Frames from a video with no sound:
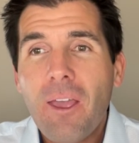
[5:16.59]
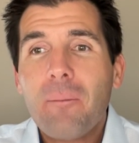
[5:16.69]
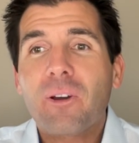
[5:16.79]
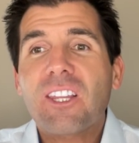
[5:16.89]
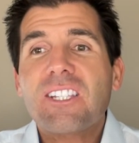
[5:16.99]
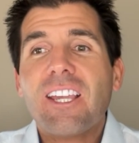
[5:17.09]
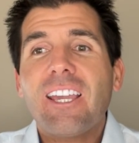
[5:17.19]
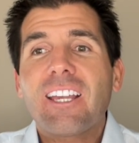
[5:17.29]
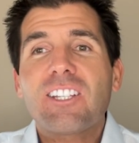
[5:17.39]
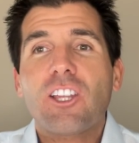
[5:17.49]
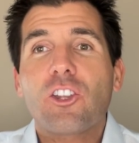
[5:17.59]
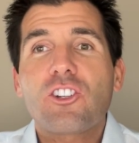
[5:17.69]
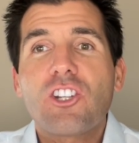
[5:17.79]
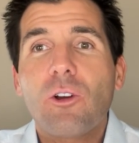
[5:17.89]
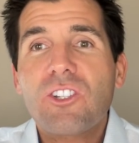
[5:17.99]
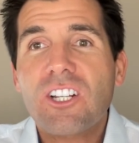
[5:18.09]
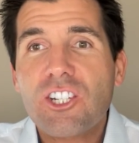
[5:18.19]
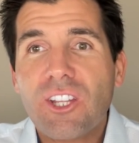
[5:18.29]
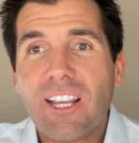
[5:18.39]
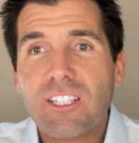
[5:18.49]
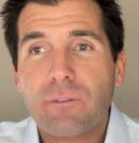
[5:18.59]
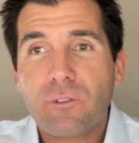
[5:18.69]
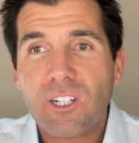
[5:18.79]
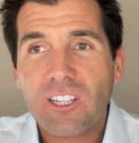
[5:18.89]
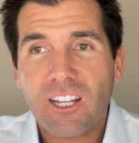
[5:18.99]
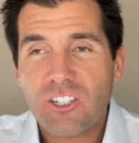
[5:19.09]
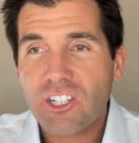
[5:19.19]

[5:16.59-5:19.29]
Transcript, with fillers: But the saying is, there's no such thing as a free lunch.